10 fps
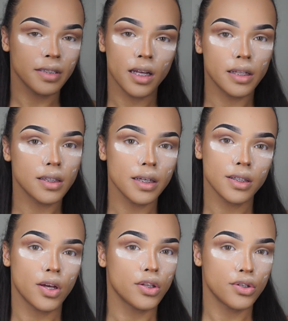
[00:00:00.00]

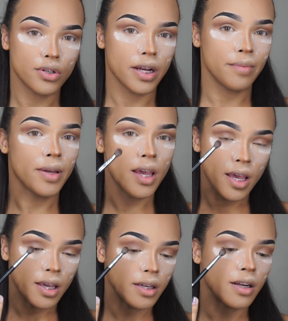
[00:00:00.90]
it's on the Strip. You